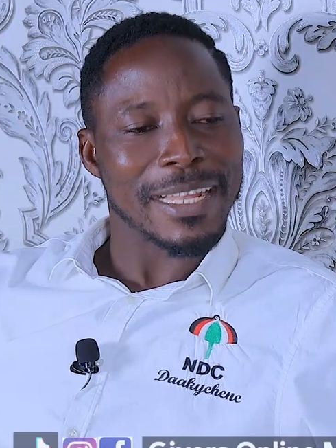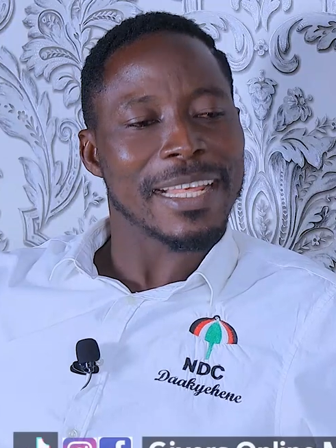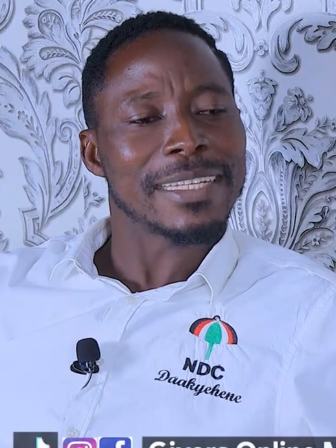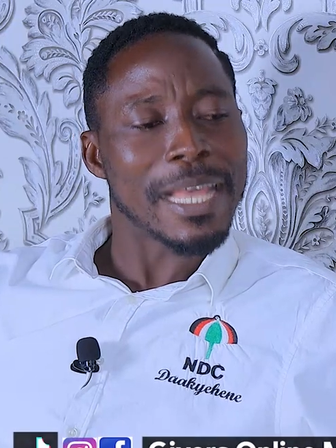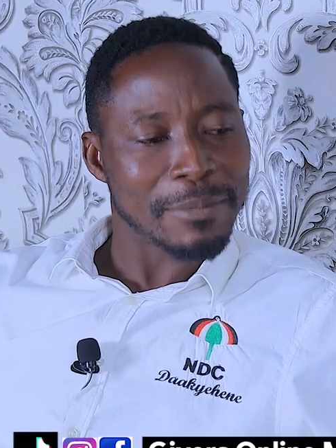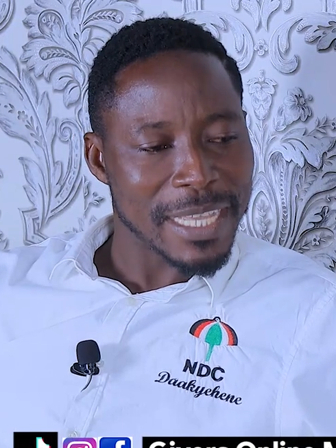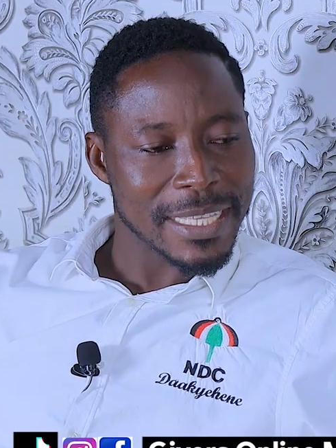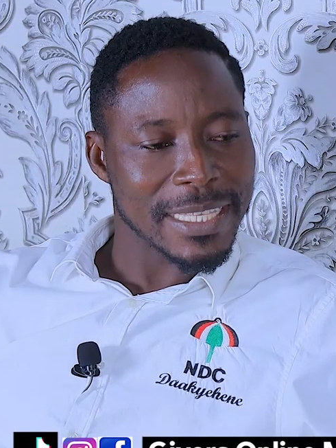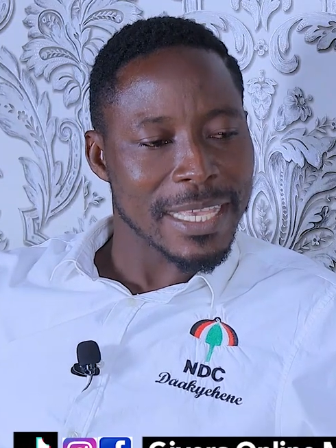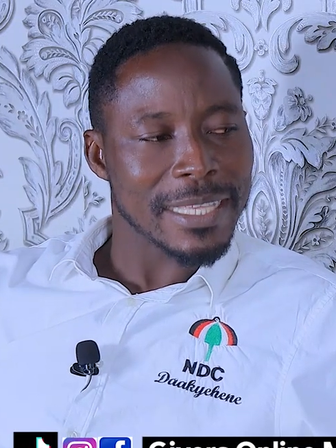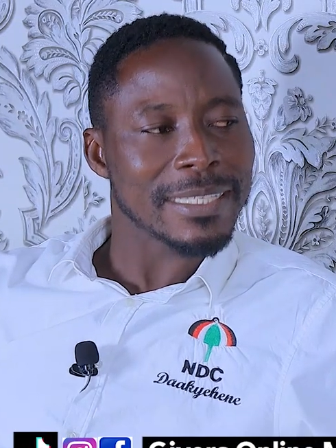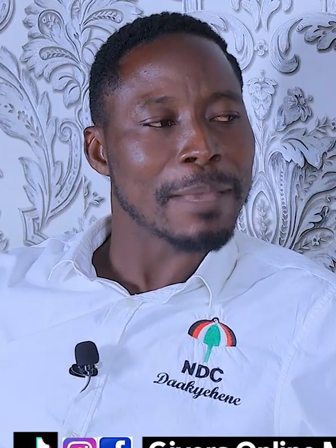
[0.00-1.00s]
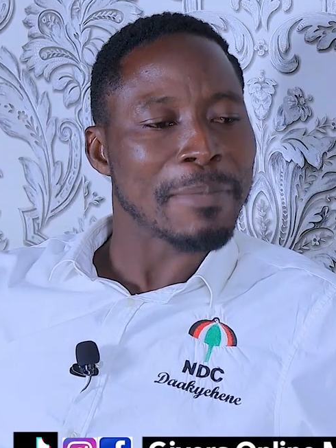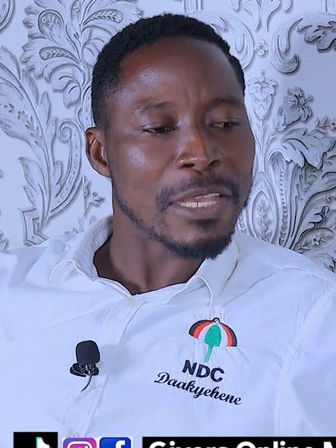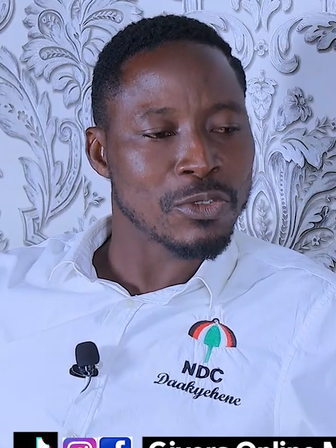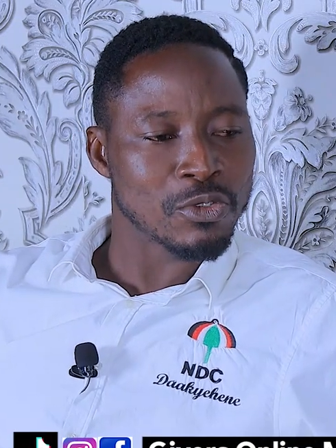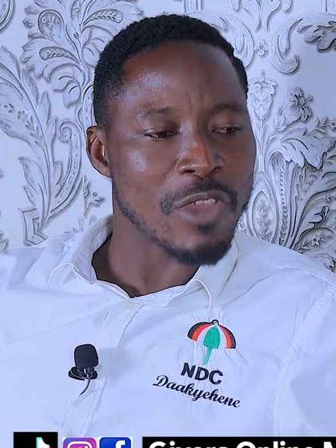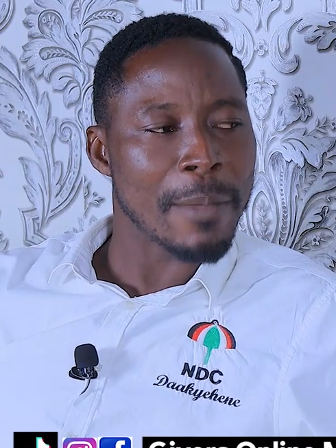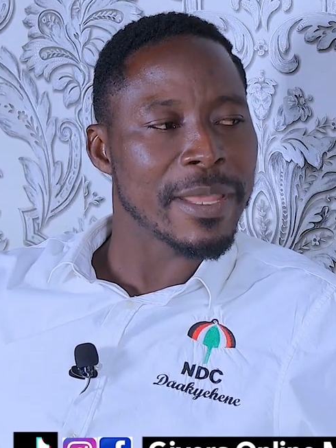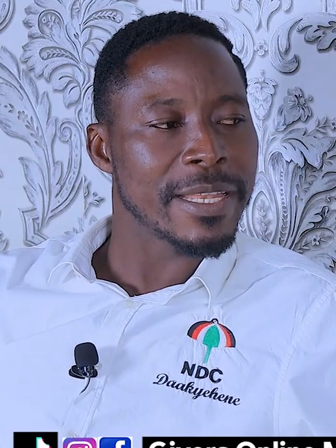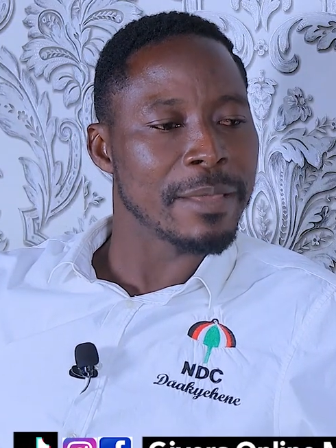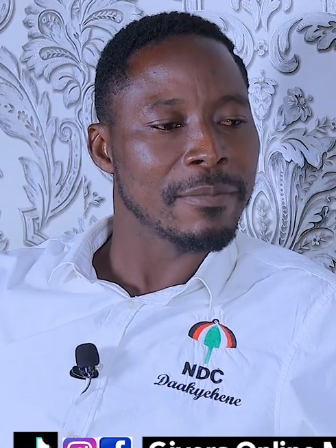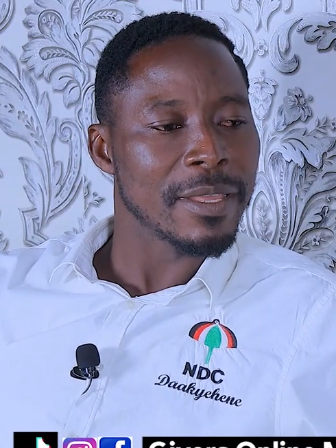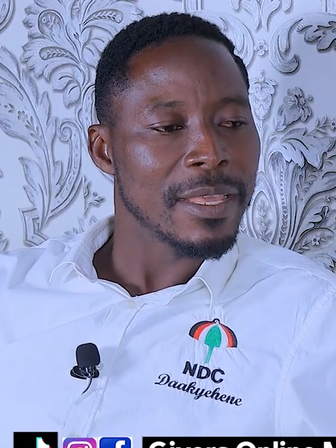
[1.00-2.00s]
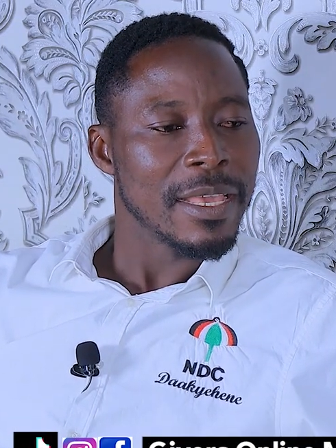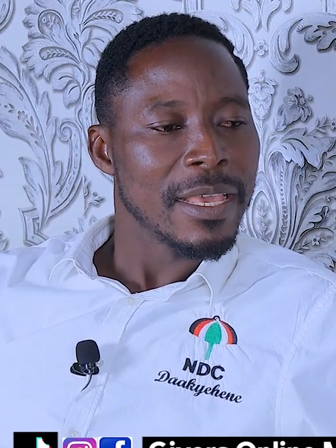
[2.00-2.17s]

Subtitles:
But then I'm gonna say, but so you have been